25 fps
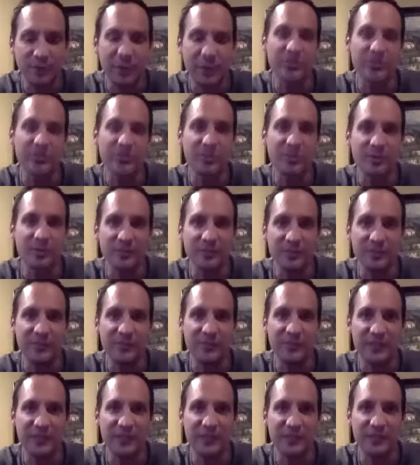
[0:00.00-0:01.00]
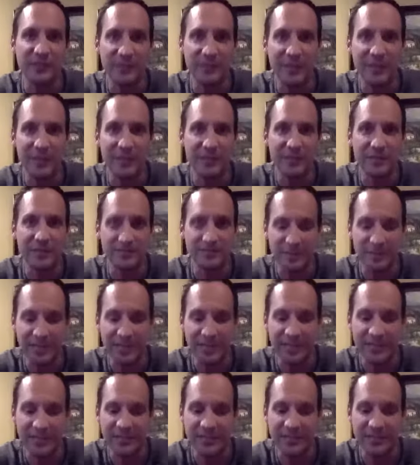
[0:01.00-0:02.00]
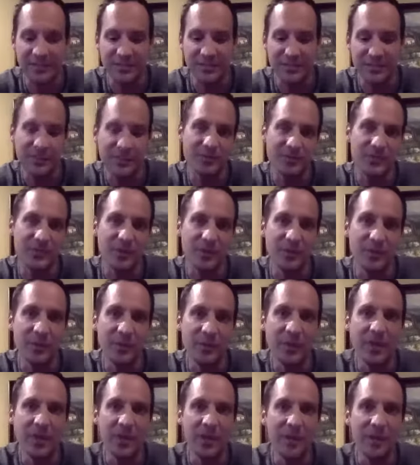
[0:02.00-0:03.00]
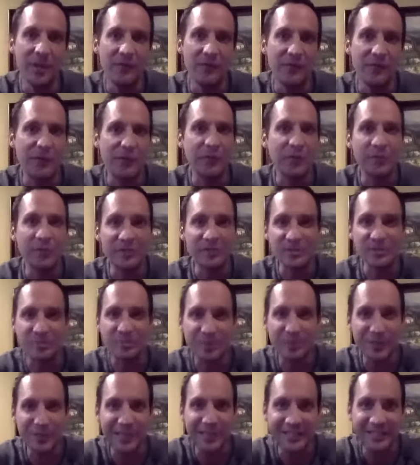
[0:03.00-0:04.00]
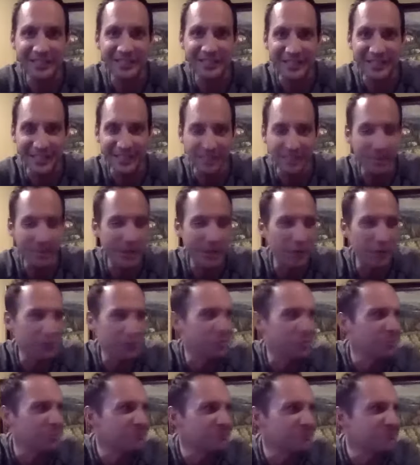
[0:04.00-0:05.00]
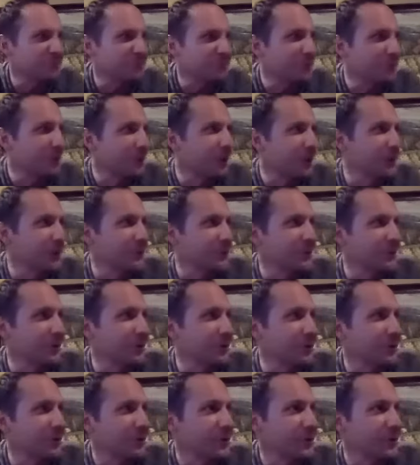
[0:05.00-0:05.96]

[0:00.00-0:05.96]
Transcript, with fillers: I was a perfect fit for that for that industry. So failed miserably in about oh I don't know